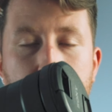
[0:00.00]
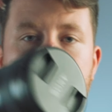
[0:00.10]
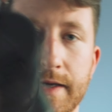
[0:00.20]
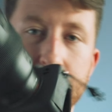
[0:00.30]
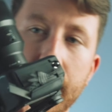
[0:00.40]
and
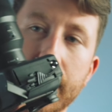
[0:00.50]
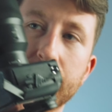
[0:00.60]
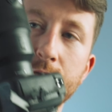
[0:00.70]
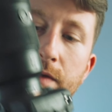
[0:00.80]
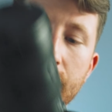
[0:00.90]
I take
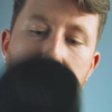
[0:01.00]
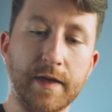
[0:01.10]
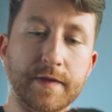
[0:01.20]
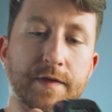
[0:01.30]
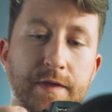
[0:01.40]
it, grab it,
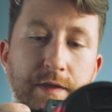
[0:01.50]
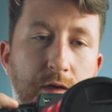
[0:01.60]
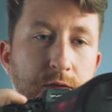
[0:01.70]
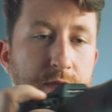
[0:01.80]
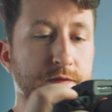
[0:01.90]
I turn it
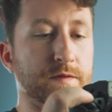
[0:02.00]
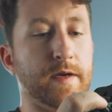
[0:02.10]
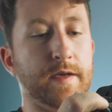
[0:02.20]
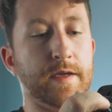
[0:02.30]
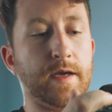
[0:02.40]
on, it's
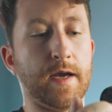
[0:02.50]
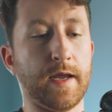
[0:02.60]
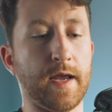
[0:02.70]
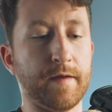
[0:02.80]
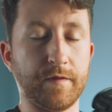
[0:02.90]
ready. I
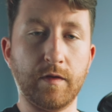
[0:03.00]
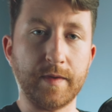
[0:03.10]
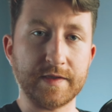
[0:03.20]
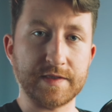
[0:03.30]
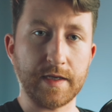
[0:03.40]
have all
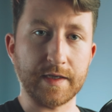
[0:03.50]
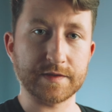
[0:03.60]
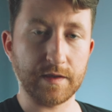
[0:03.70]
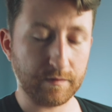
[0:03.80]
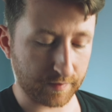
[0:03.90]
my settings
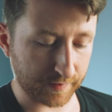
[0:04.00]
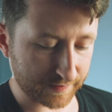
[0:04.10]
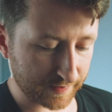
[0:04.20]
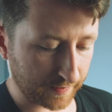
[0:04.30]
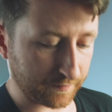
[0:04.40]
already
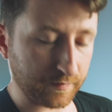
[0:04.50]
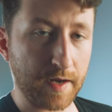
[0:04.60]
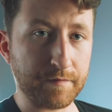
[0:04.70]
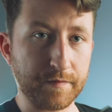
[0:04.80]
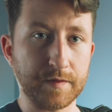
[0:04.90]
set to
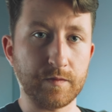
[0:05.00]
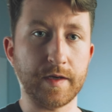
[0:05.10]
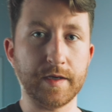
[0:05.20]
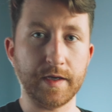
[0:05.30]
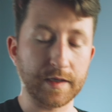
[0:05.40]
everything what I
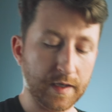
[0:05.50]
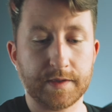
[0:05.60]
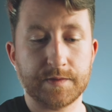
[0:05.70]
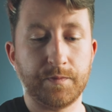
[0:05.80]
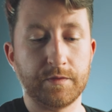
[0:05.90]
need,
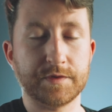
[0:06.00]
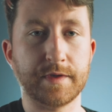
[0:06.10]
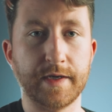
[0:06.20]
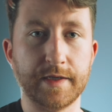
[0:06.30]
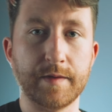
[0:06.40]
exposure,
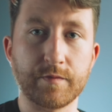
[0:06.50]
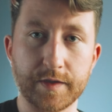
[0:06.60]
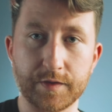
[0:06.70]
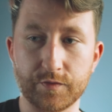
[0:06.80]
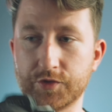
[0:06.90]
and I'm
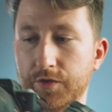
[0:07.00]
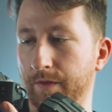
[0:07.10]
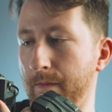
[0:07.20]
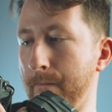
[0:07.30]
ready to shoot.